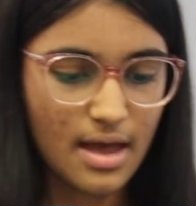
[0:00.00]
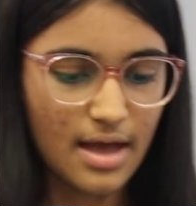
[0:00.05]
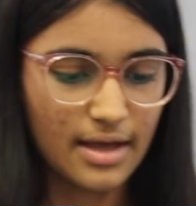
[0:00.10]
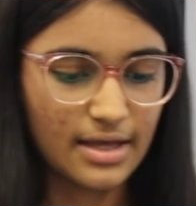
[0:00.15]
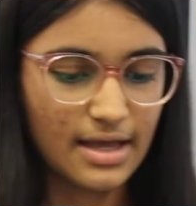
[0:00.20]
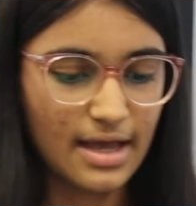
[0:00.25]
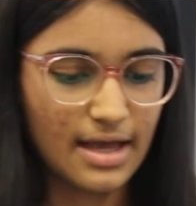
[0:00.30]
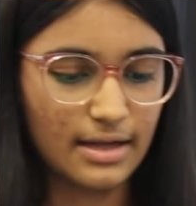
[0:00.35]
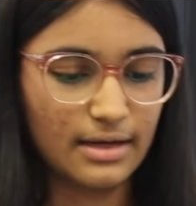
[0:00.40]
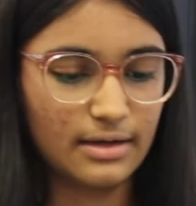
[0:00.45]

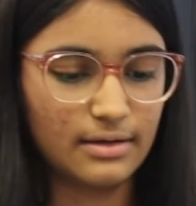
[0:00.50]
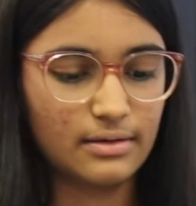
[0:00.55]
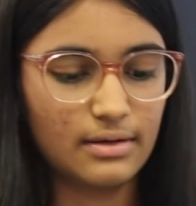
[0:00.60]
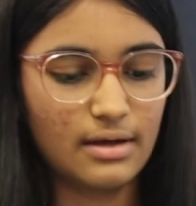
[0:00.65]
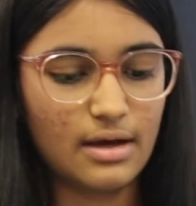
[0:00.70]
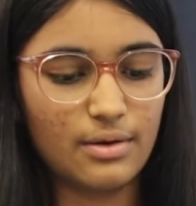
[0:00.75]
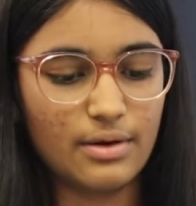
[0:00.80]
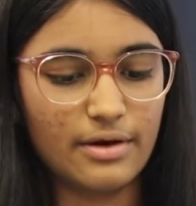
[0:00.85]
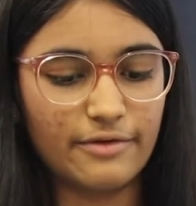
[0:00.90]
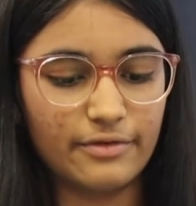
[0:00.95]
Again,
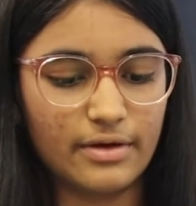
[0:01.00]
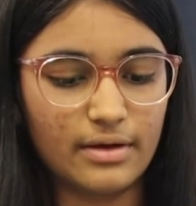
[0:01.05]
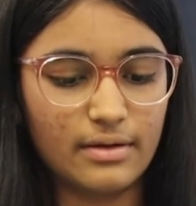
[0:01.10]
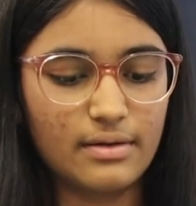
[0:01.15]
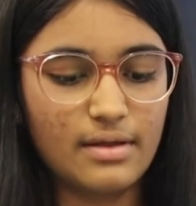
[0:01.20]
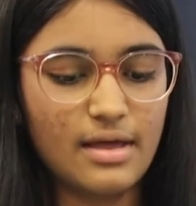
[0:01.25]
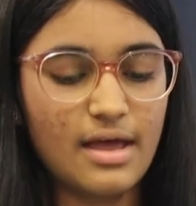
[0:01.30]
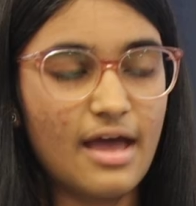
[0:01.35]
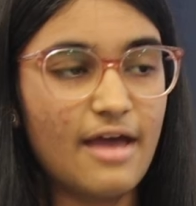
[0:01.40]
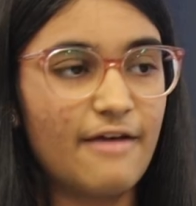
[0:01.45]
however,
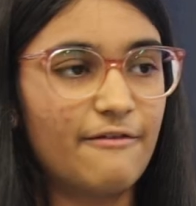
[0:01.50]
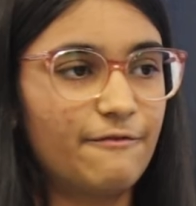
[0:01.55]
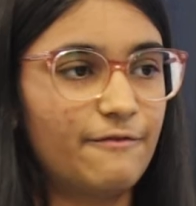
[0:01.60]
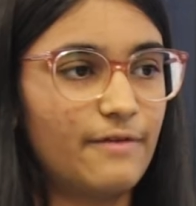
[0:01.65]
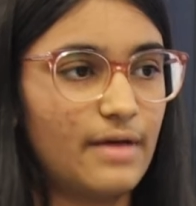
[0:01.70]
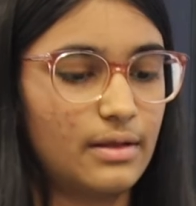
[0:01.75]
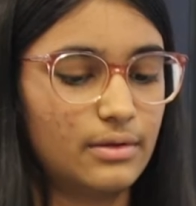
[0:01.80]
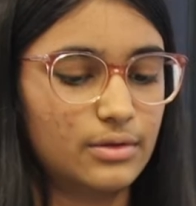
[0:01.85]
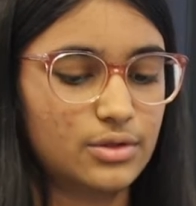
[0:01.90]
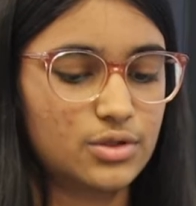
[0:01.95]

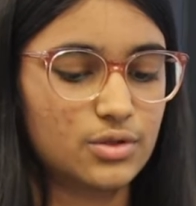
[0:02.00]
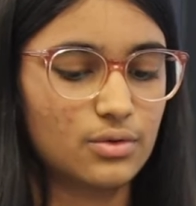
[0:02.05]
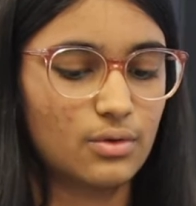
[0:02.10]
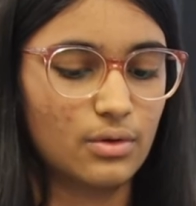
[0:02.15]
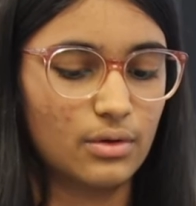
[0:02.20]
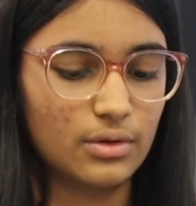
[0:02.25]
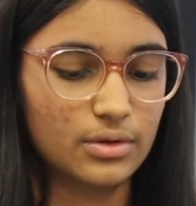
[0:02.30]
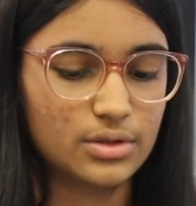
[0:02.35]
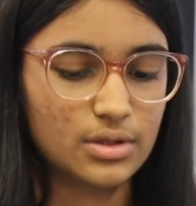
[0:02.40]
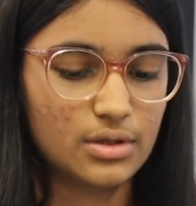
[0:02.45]
it fell
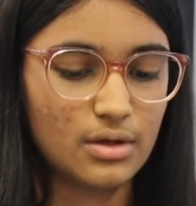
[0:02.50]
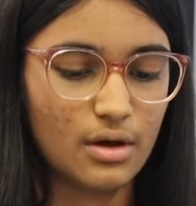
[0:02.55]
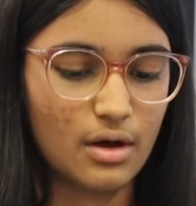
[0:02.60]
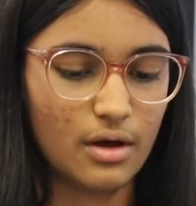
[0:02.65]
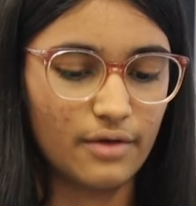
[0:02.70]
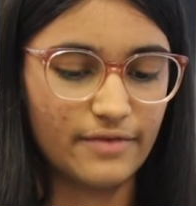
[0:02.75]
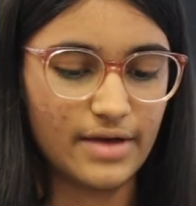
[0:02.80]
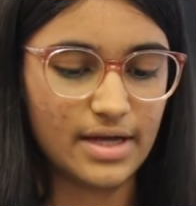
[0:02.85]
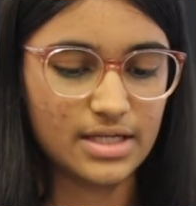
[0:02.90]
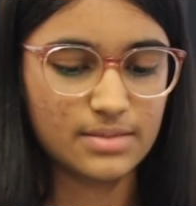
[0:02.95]
short
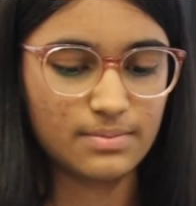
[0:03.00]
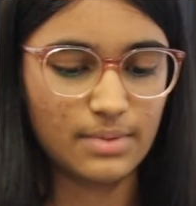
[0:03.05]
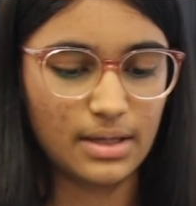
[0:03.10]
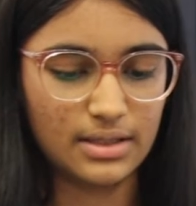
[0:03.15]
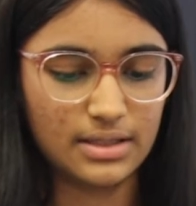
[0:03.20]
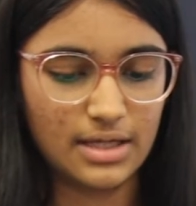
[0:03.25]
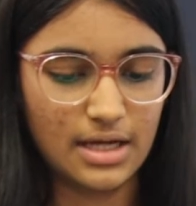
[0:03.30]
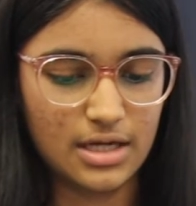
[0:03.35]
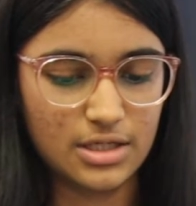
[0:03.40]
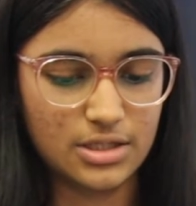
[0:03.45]
of
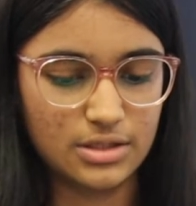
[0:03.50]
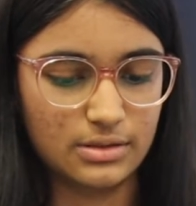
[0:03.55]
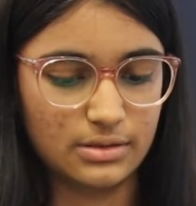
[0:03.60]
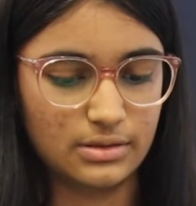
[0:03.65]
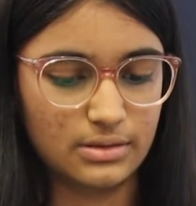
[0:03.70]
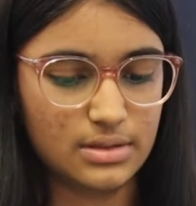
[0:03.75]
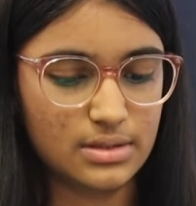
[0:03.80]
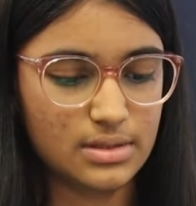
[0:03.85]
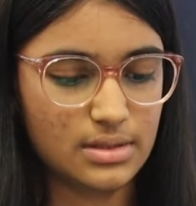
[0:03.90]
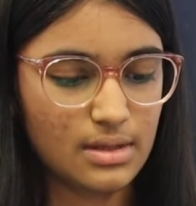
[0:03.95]

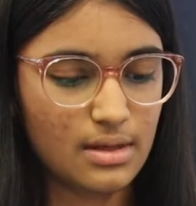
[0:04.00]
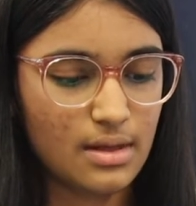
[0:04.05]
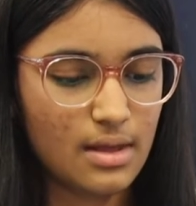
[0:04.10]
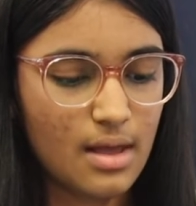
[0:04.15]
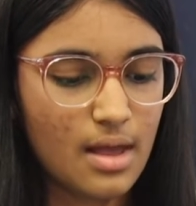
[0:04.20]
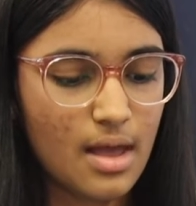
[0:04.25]
expectations.